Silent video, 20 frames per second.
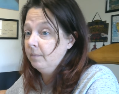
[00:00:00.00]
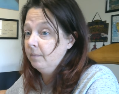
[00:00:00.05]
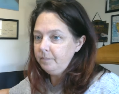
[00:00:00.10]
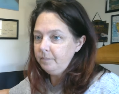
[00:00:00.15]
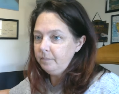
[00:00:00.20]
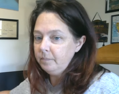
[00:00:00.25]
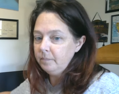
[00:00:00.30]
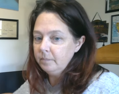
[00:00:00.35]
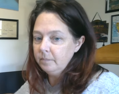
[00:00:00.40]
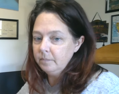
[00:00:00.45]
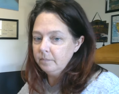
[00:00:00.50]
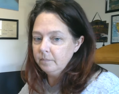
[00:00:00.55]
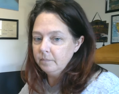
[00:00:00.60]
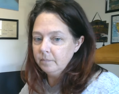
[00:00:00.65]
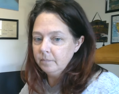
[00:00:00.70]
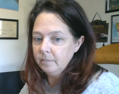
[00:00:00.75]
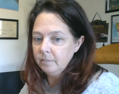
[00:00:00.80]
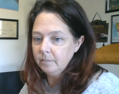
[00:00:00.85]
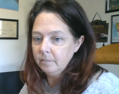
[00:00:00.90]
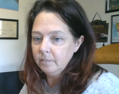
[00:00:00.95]

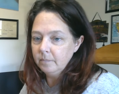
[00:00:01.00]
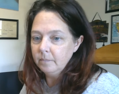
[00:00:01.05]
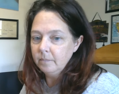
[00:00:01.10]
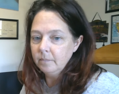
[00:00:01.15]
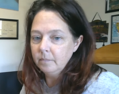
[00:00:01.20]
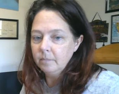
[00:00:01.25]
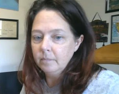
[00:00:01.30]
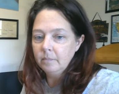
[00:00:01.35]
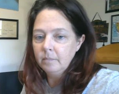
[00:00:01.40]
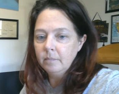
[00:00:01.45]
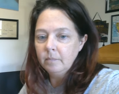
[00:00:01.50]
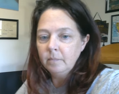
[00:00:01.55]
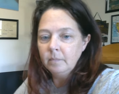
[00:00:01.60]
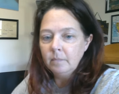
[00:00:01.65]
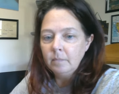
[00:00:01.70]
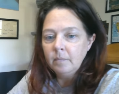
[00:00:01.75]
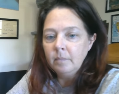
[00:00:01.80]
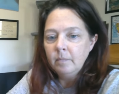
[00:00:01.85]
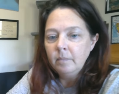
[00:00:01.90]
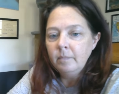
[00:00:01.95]

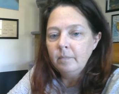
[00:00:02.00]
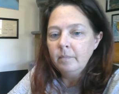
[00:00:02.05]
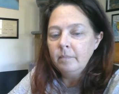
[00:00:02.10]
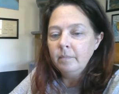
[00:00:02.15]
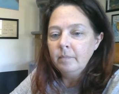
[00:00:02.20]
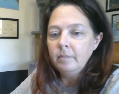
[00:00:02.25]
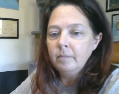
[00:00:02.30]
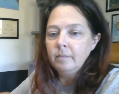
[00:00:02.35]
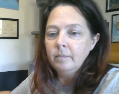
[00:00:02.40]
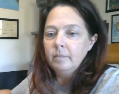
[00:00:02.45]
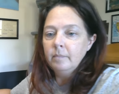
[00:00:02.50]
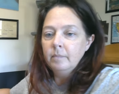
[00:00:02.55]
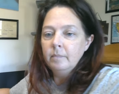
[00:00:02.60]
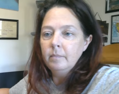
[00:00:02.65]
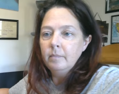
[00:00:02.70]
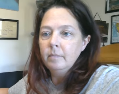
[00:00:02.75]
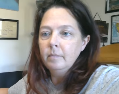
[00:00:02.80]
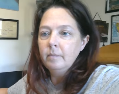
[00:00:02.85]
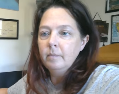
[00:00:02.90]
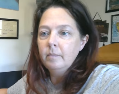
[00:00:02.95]

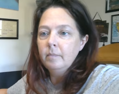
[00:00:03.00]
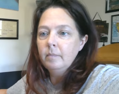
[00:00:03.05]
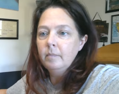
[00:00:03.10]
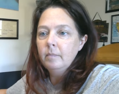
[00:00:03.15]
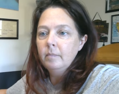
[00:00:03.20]
Nobody speaks.